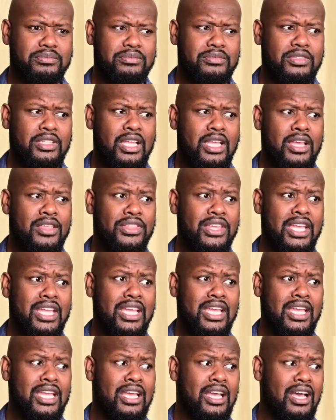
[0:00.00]

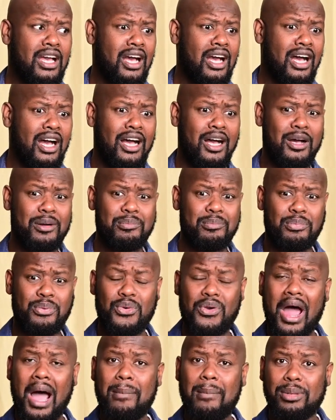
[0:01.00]
the uh,
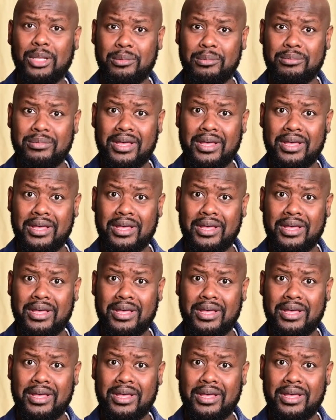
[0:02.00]
problem